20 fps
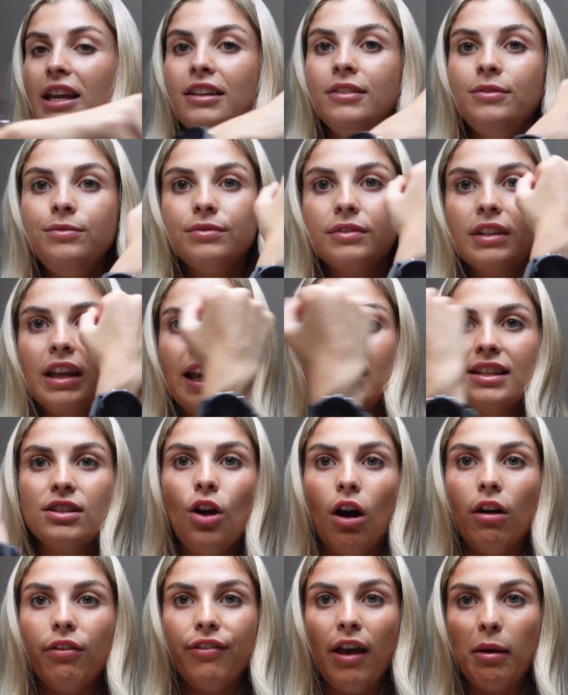mean, it's
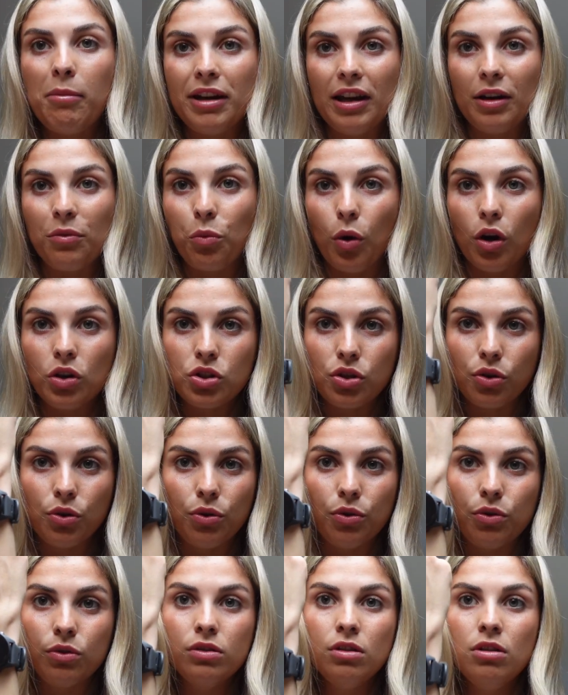not a feminine watch at
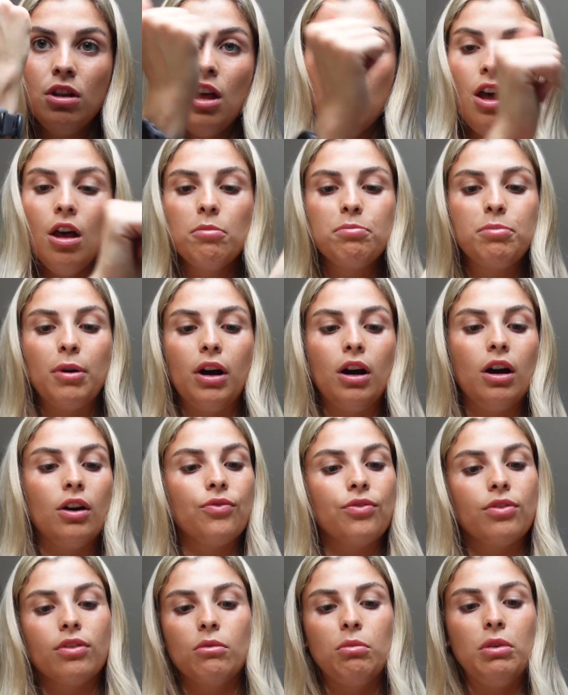all,
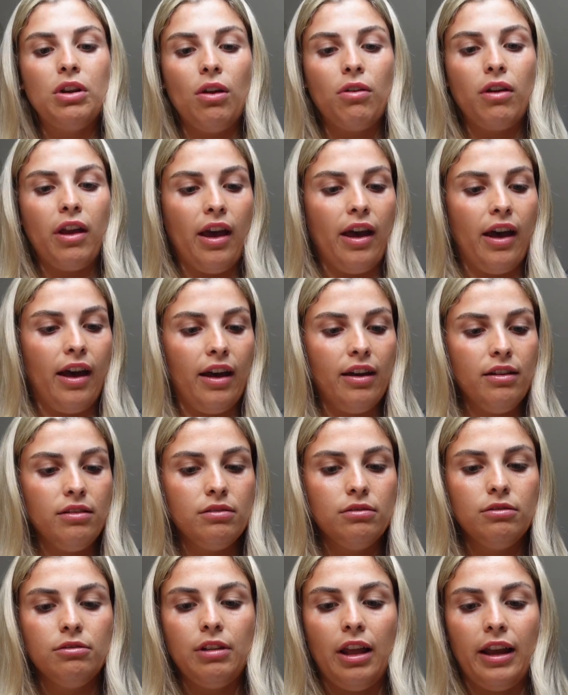but we don't care.
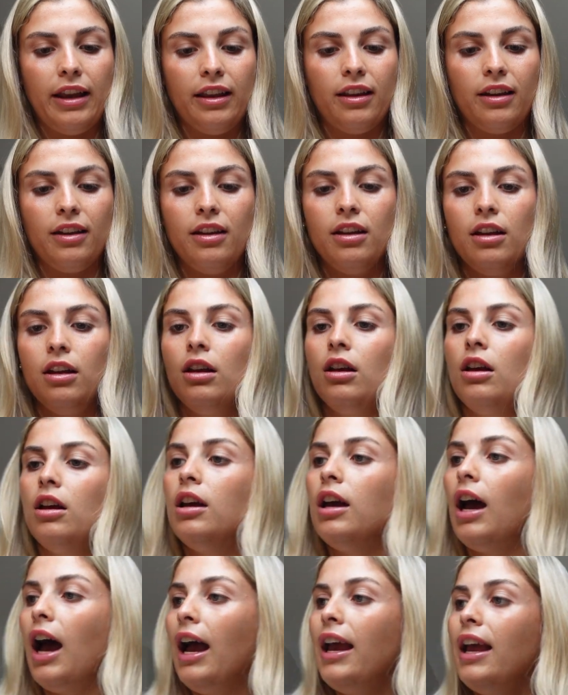Like,
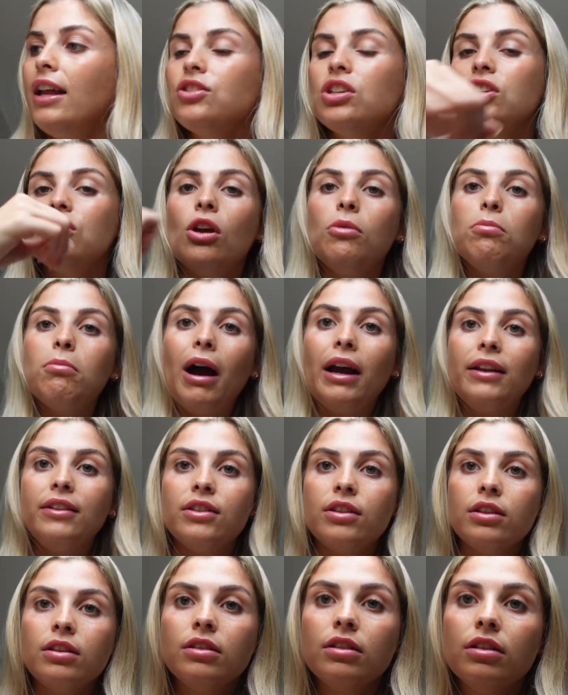I actually don't
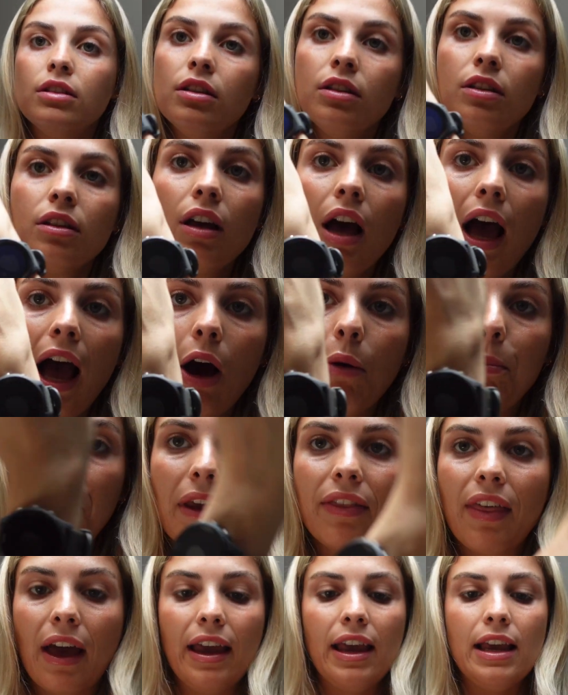mind how
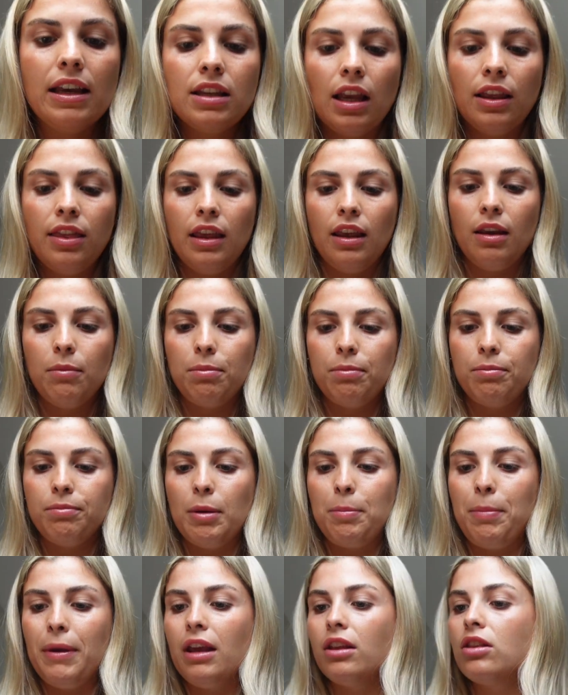big that is. I think the
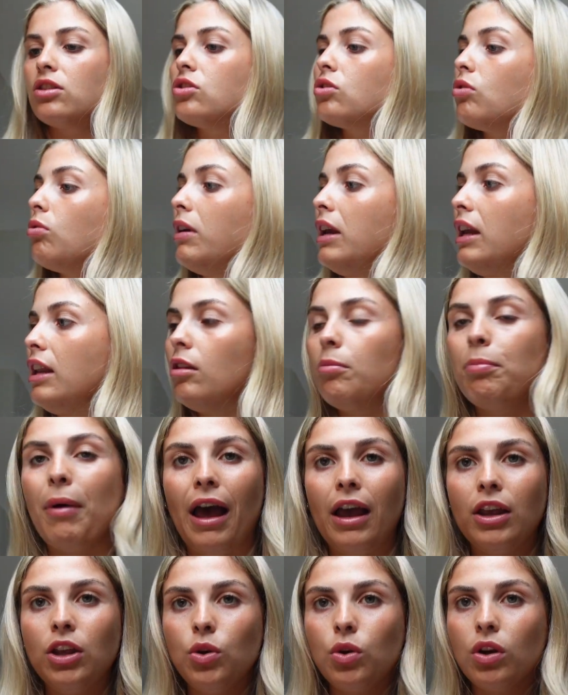bigger the screen, the
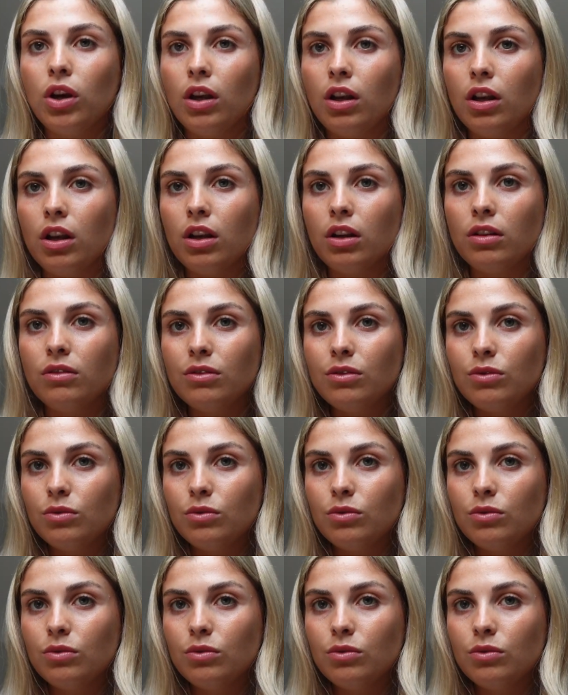better you can,